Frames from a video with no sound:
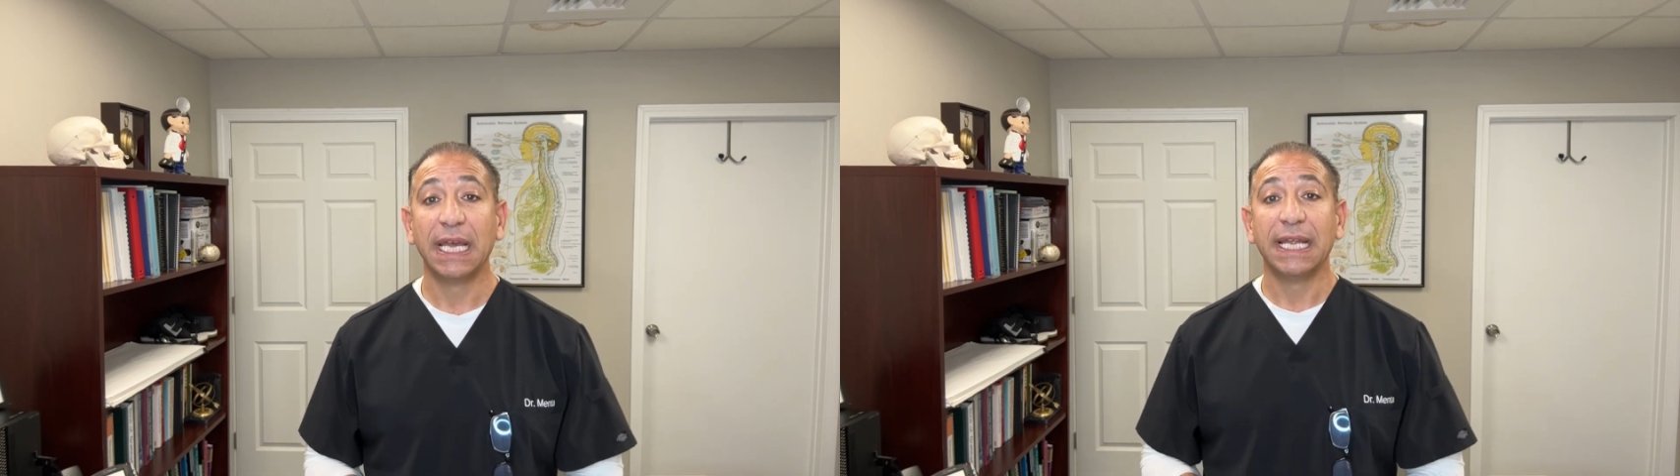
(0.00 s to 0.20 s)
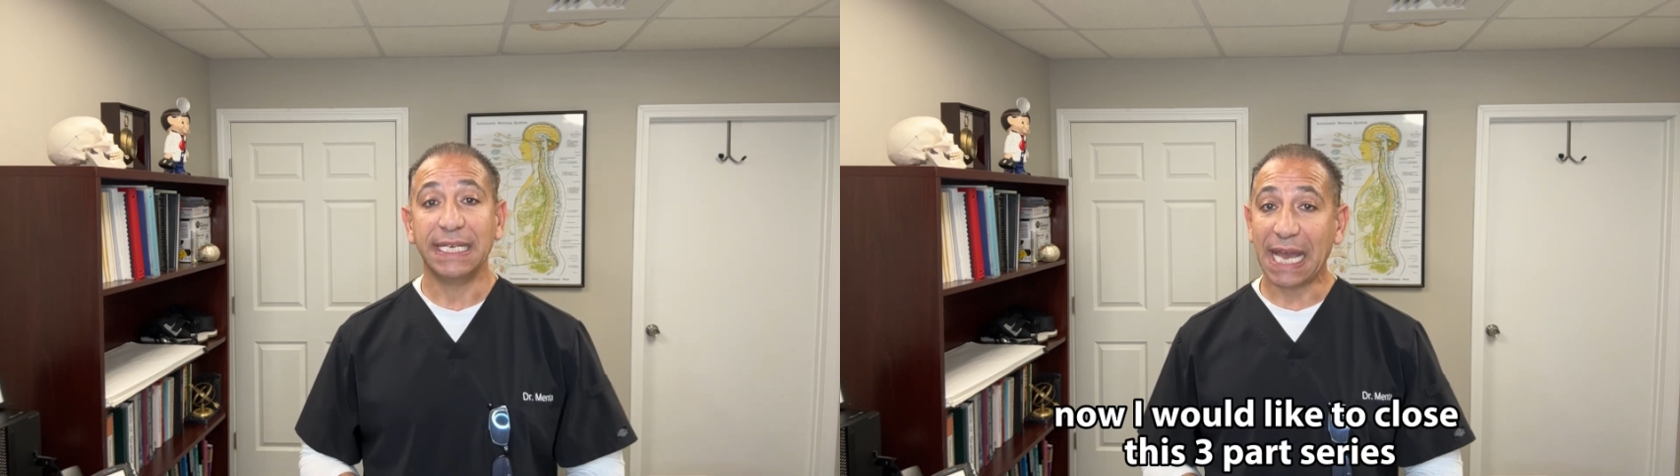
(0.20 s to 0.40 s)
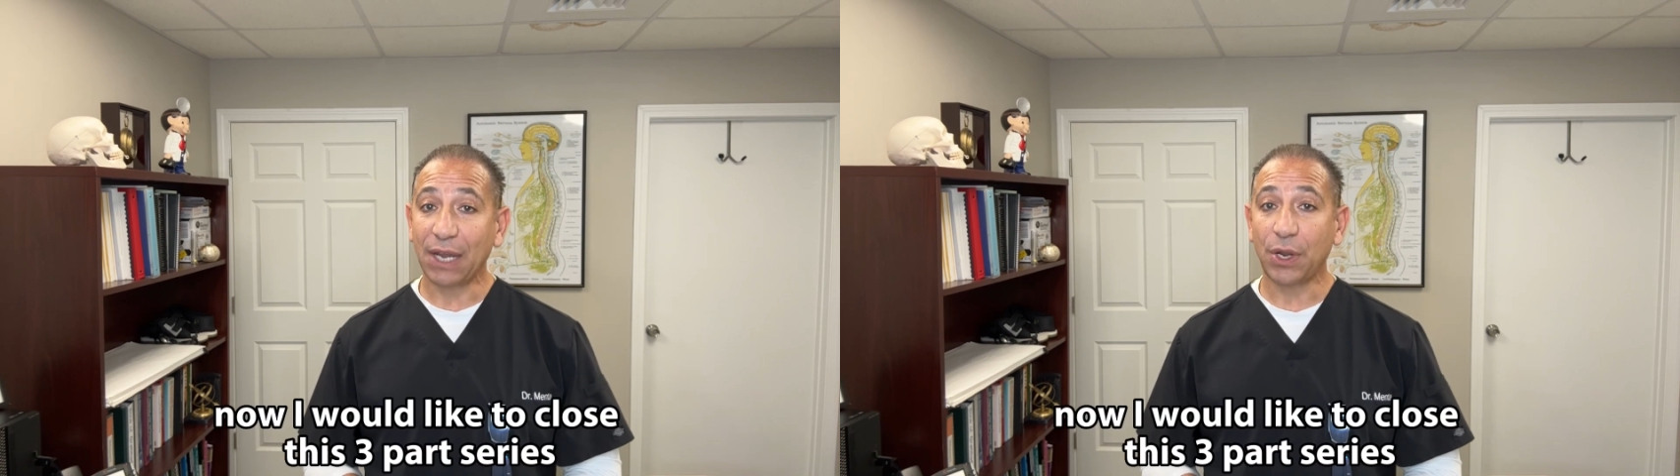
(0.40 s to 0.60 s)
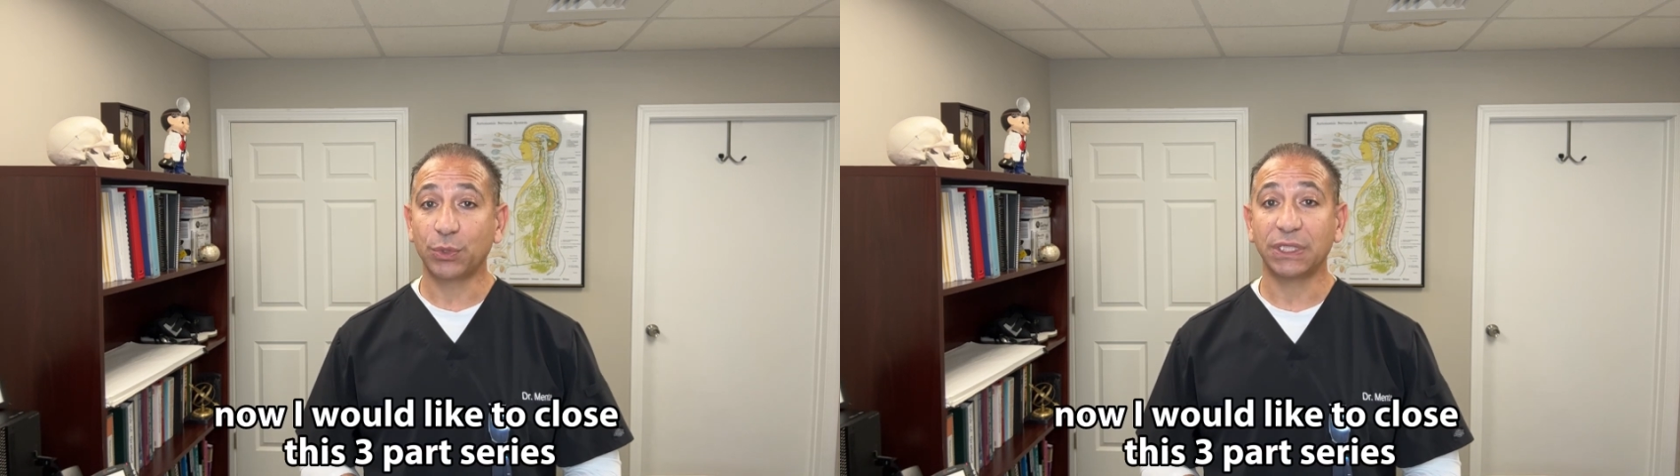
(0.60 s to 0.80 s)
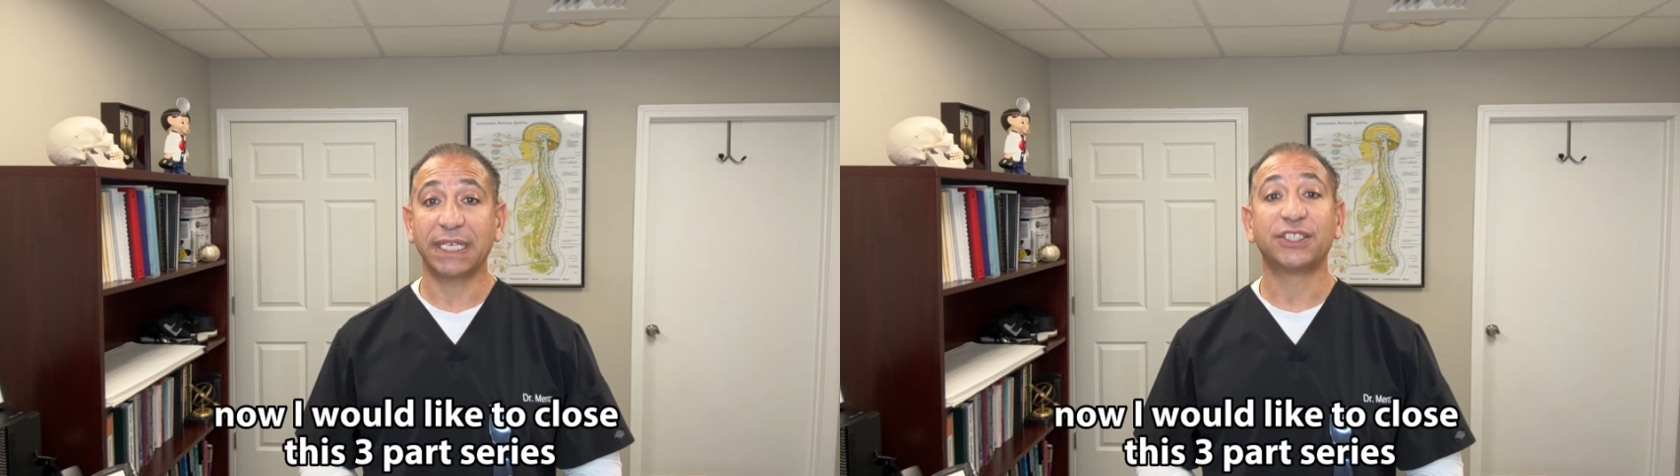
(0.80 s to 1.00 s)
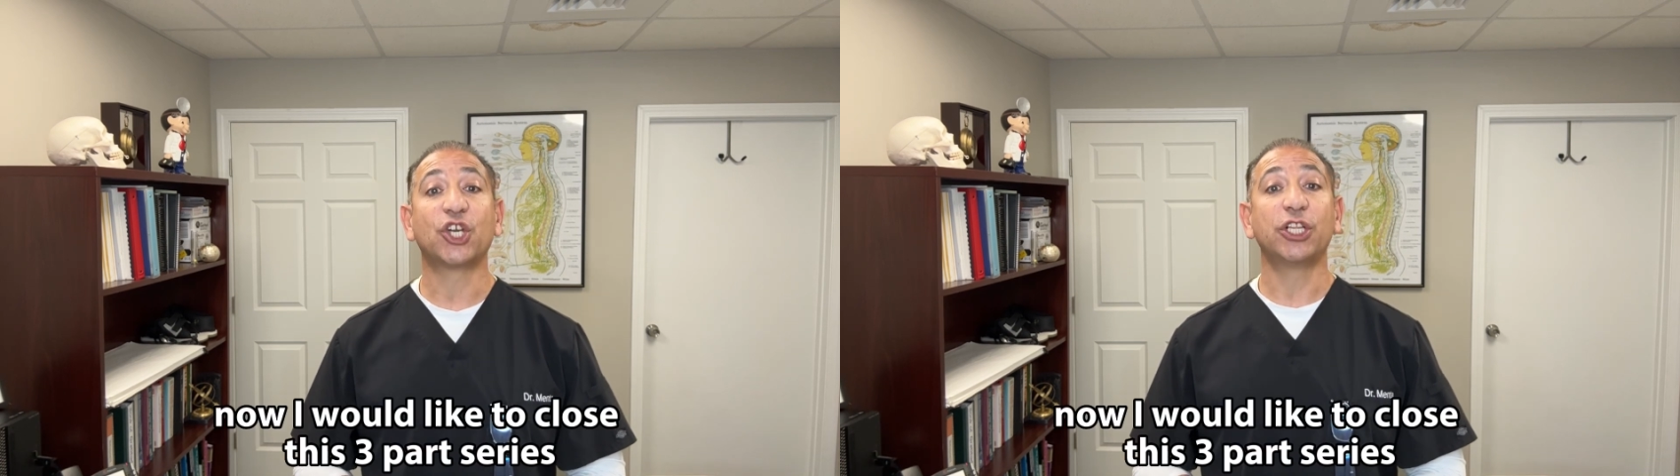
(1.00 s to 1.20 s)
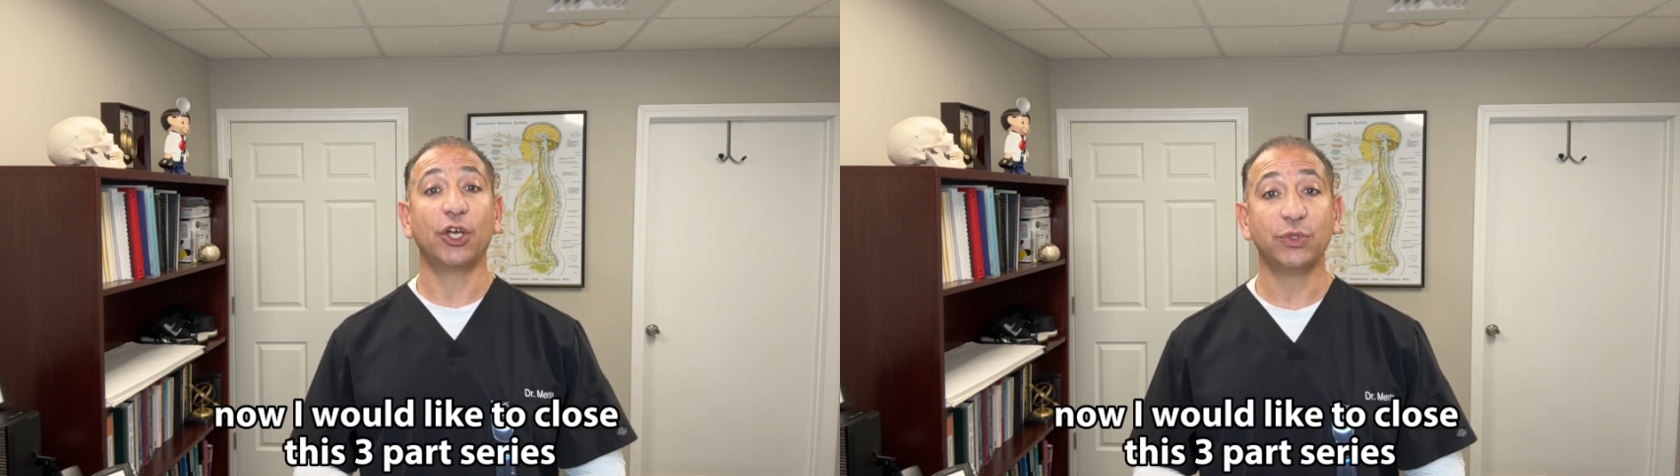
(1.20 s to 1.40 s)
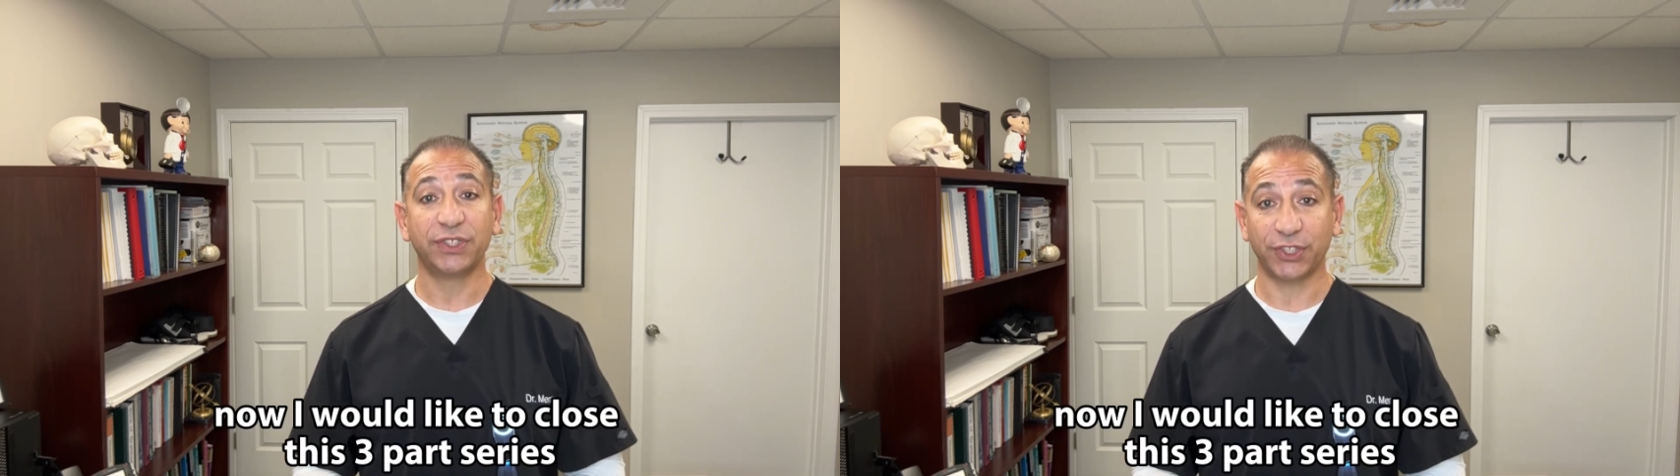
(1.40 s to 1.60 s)
Now I would like to
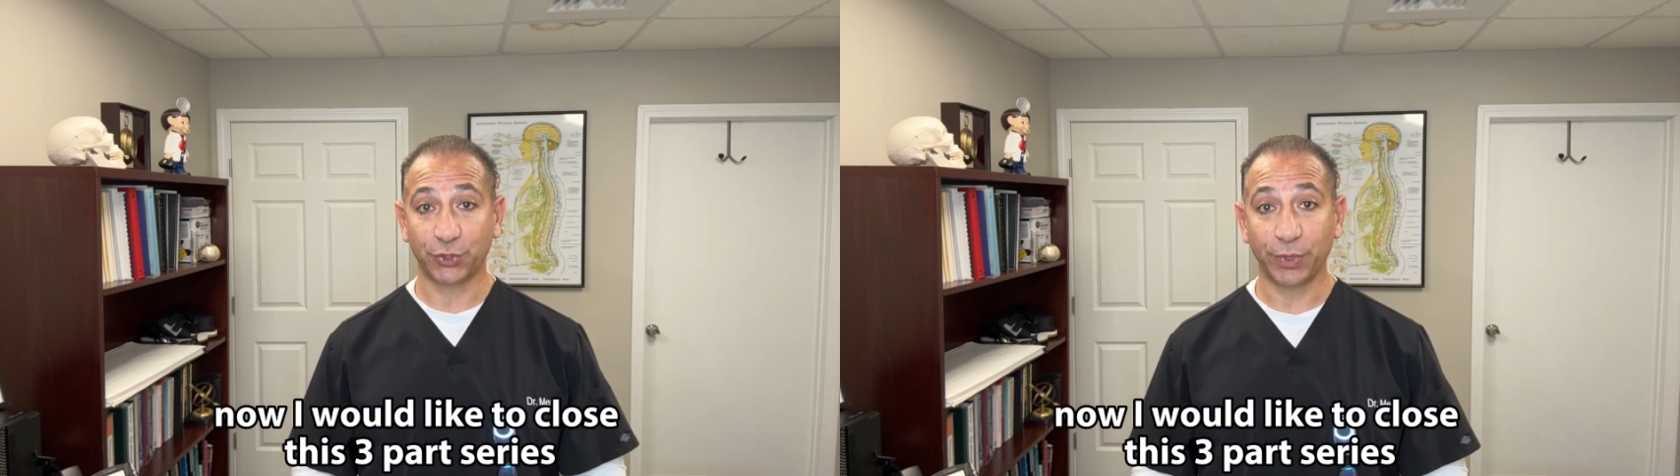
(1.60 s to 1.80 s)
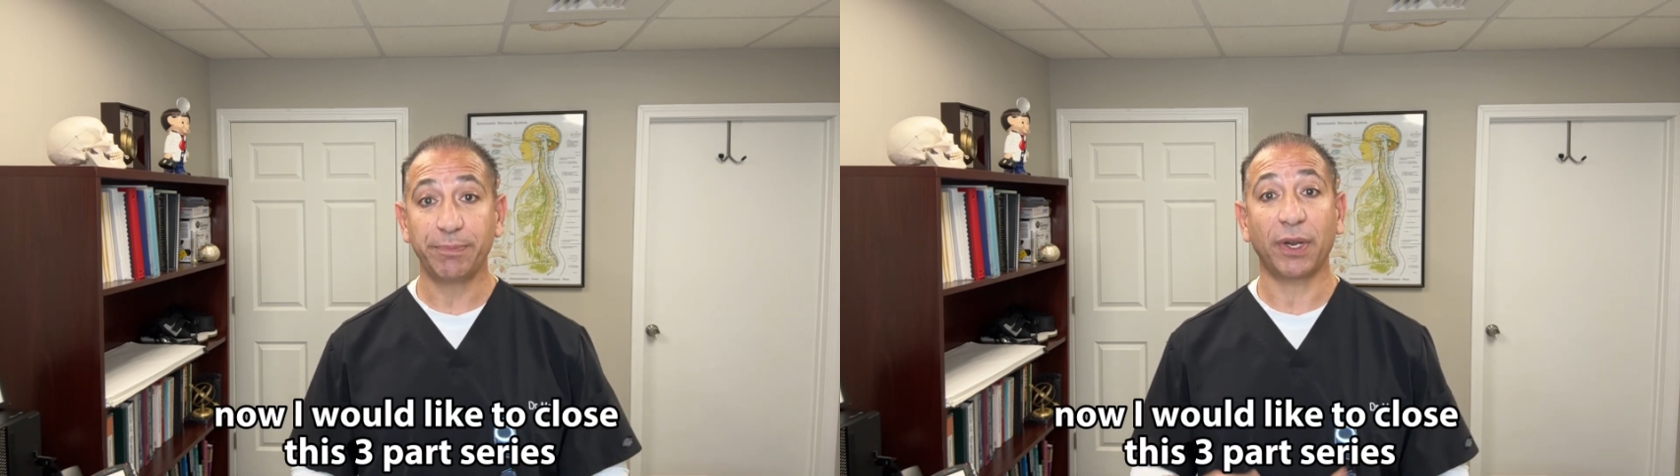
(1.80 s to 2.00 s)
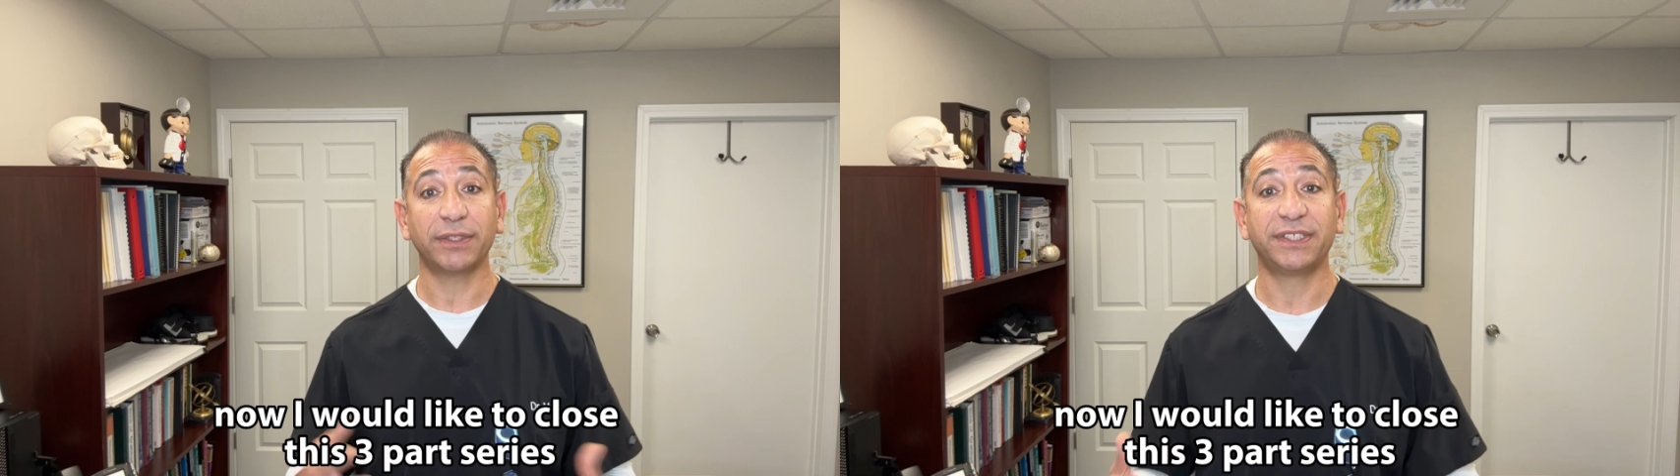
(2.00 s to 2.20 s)
close this three-part